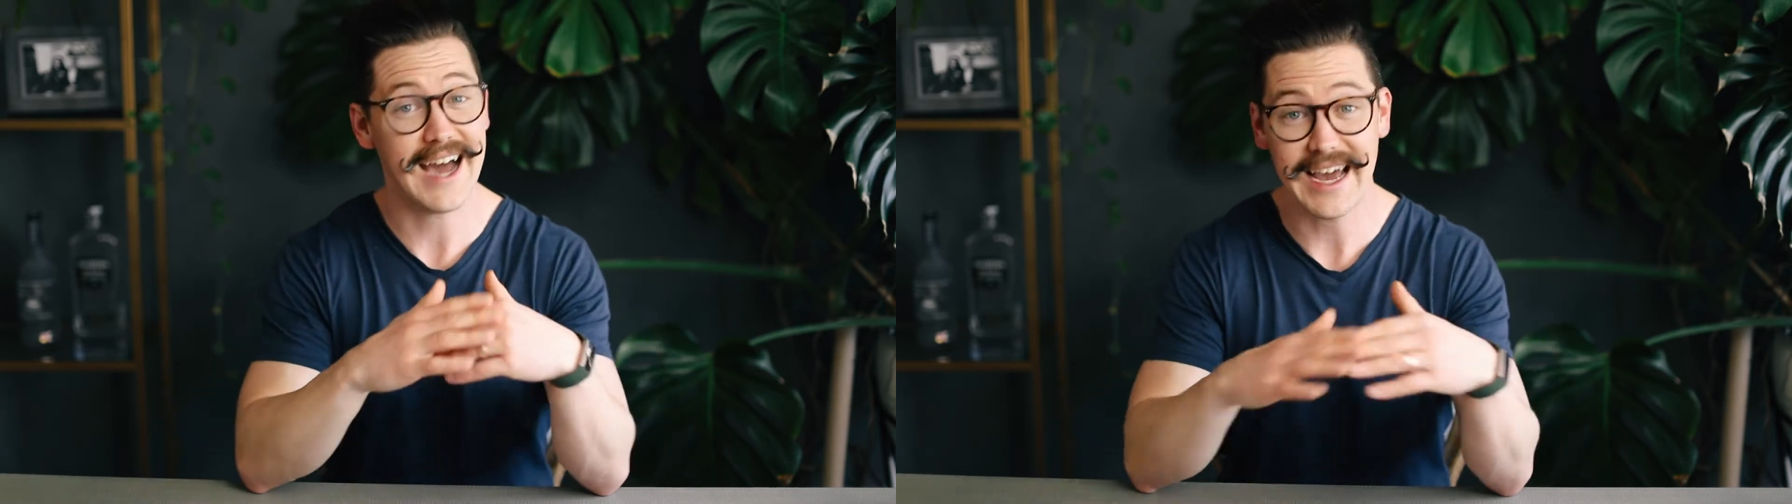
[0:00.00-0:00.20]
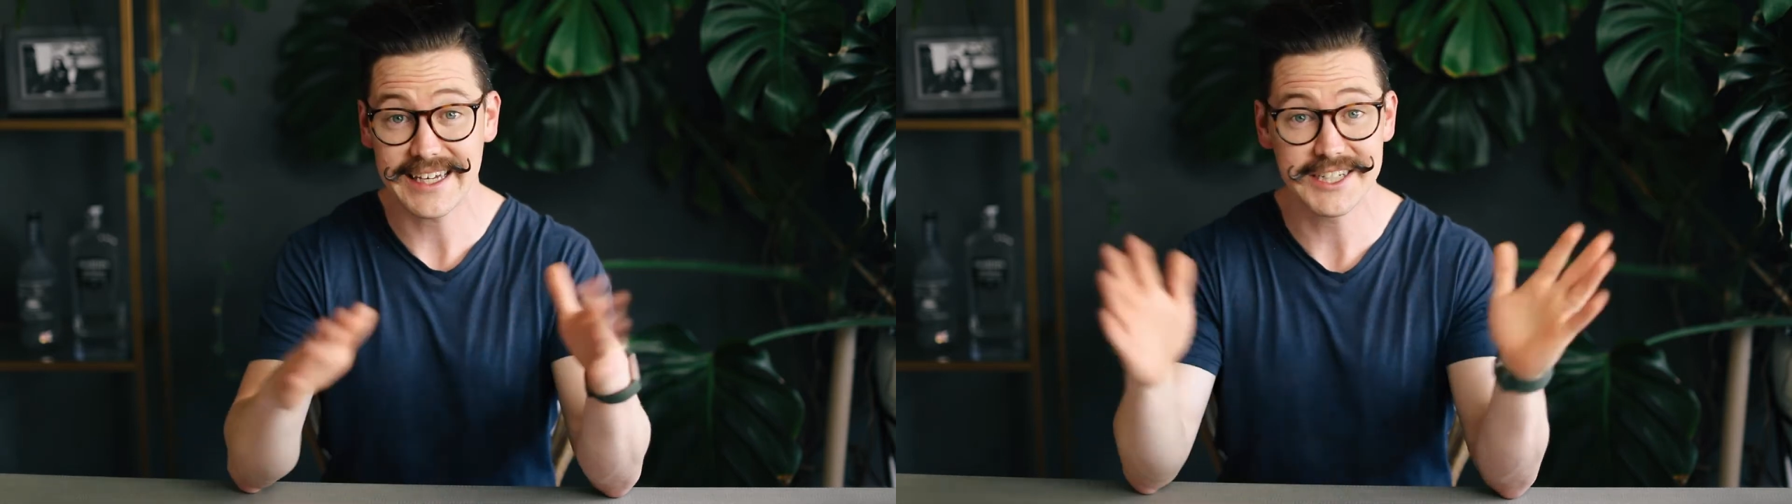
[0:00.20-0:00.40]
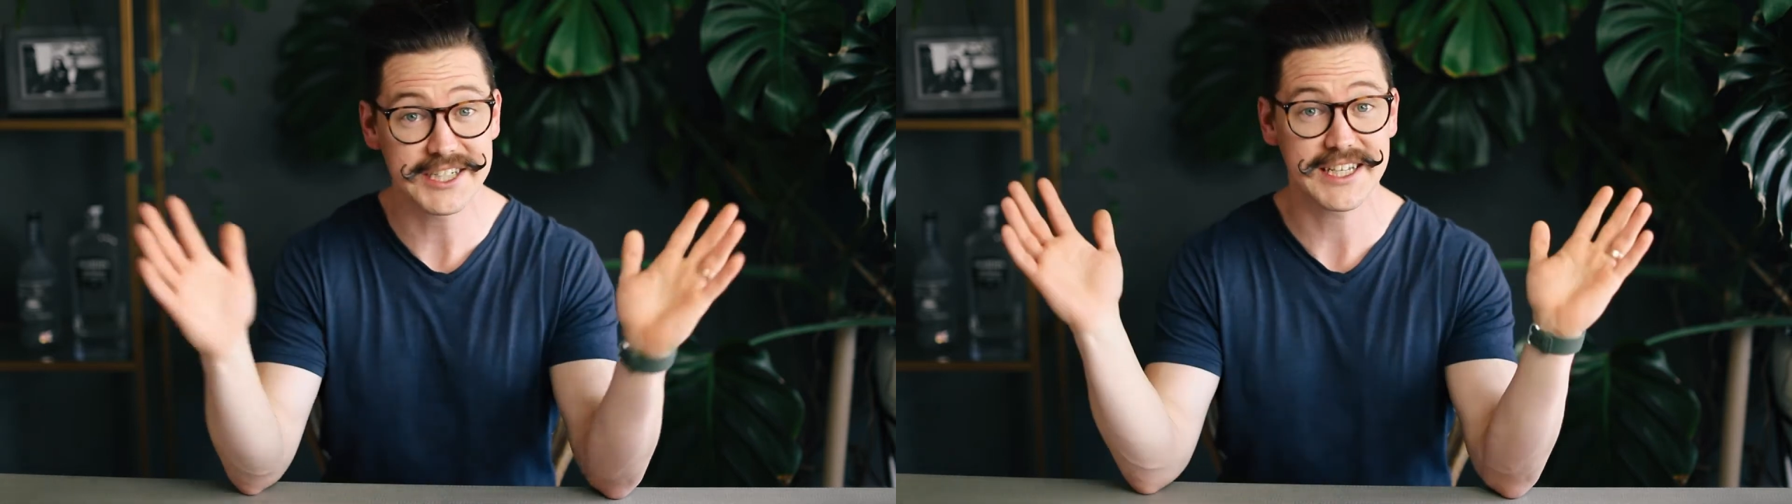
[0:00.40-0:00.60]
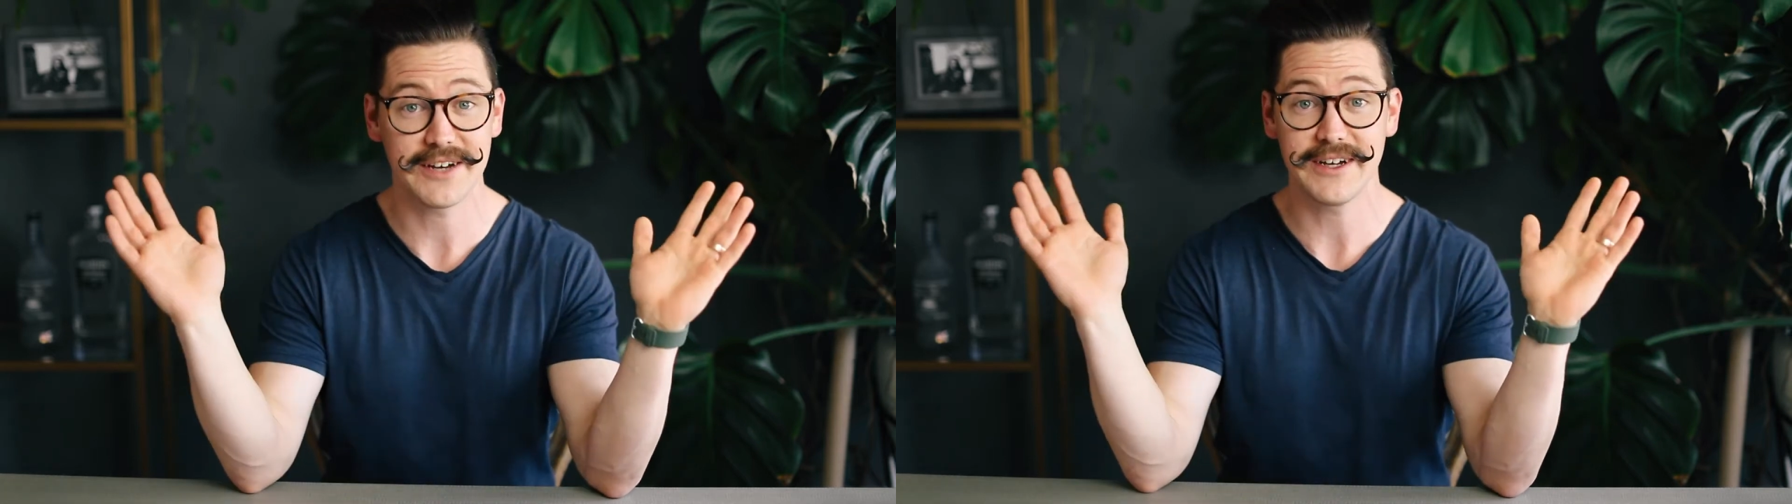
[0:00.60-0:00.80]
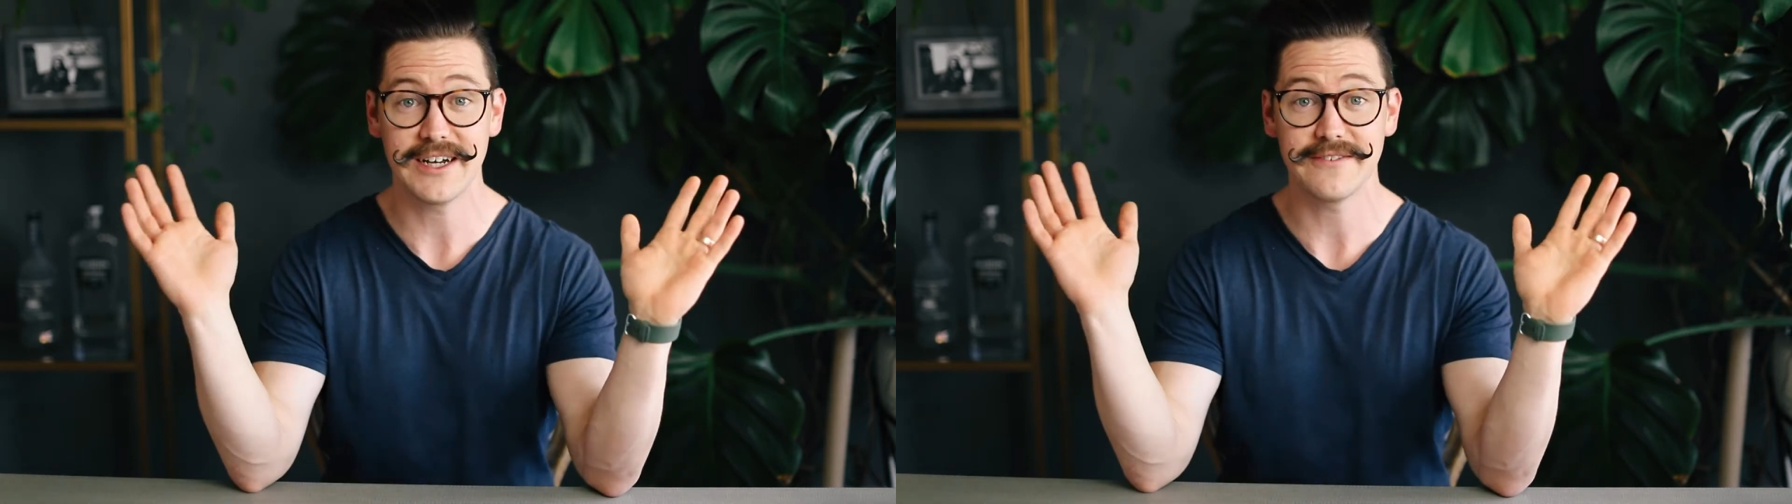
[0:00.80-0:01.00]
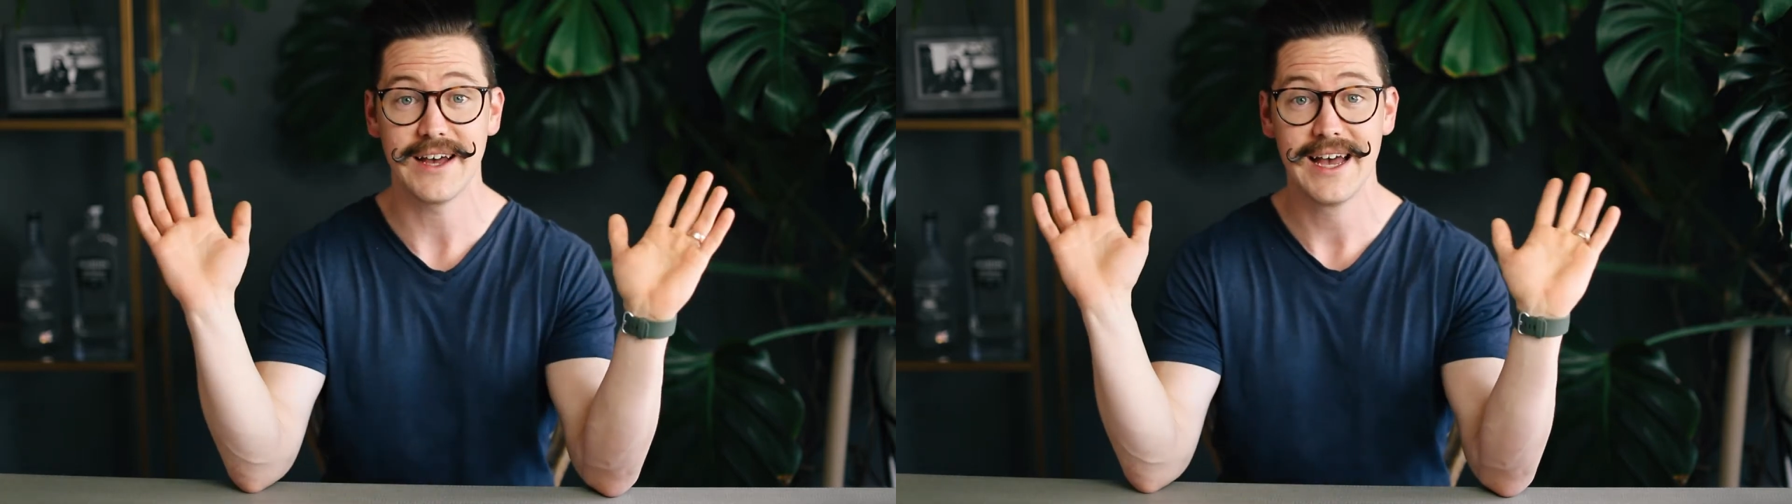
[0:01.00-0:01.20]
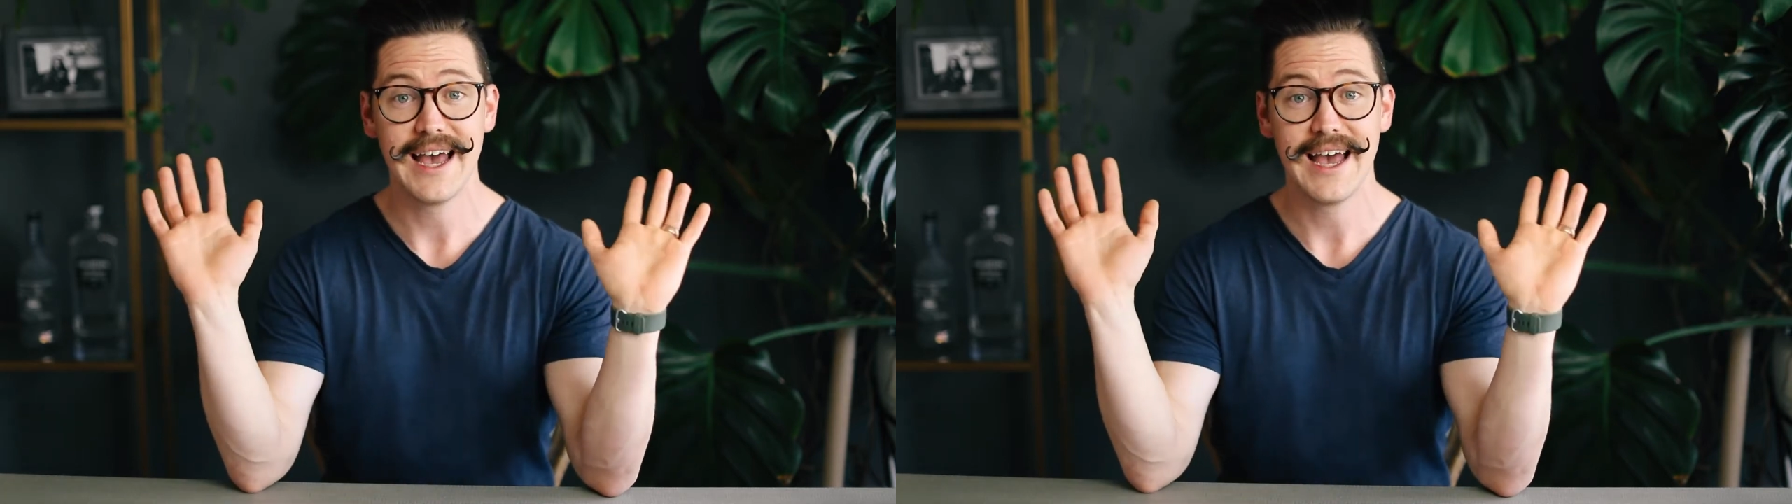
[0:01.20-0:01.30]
I can just get rid of